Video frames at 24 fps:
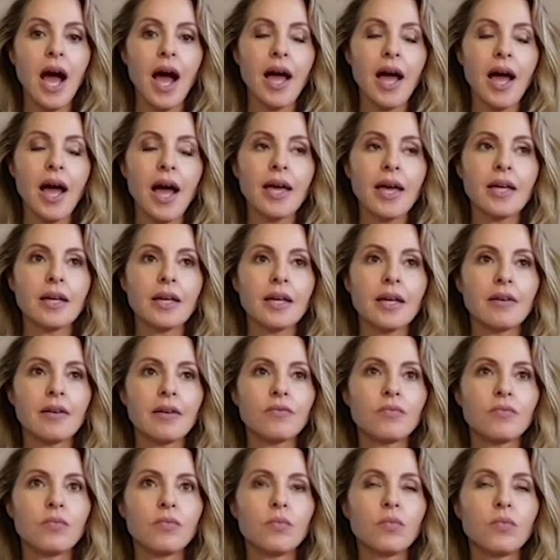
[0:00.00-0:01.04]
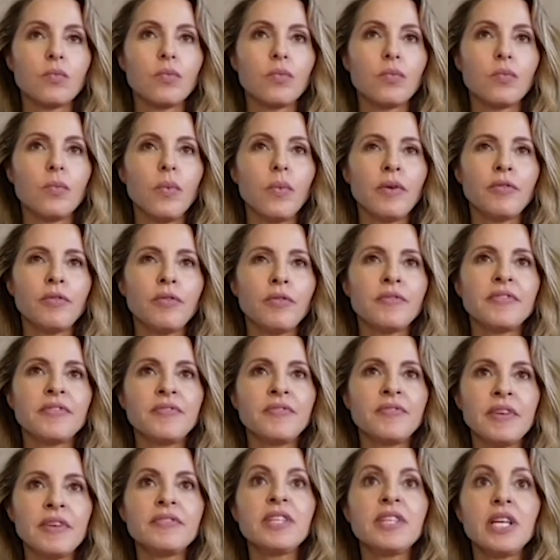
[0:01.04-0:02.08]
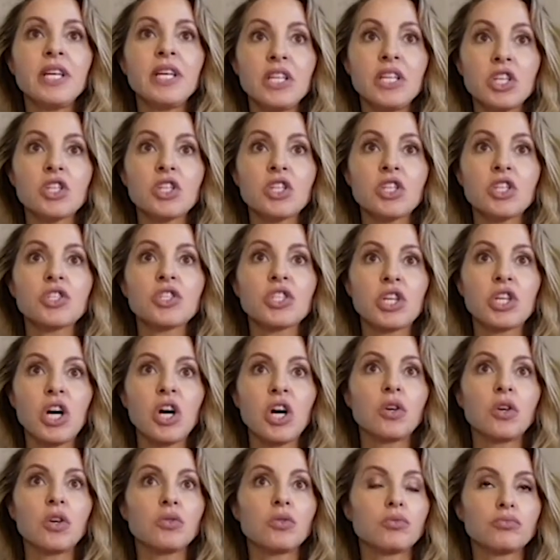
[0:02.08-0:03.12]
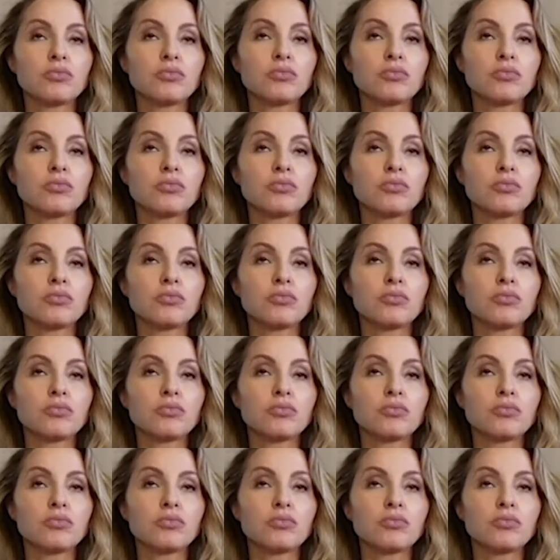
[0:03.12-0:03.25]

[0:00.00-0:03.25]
Yeah. If it's 15 years ago,